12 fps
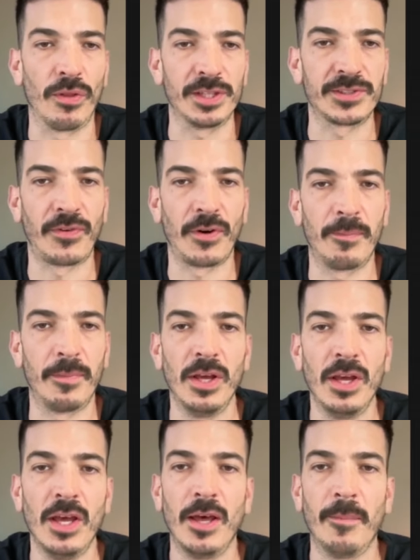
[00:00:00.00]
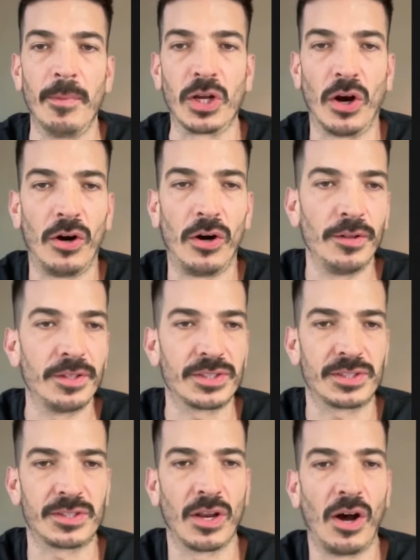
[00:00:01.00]
This from McGall.
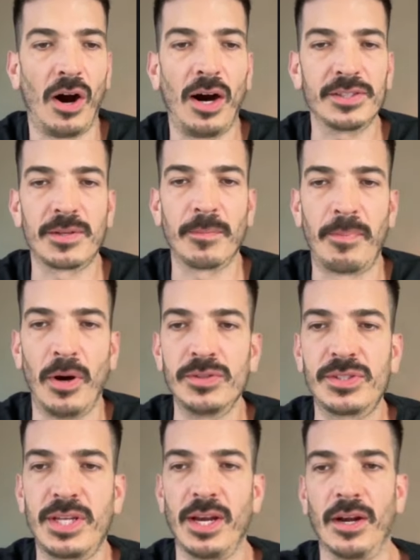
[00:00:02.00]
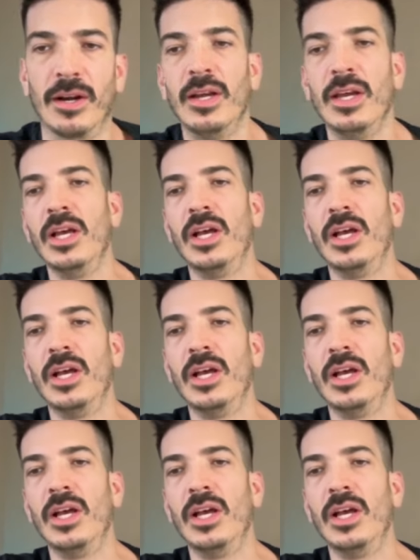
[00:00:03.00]
This is an awesome post here.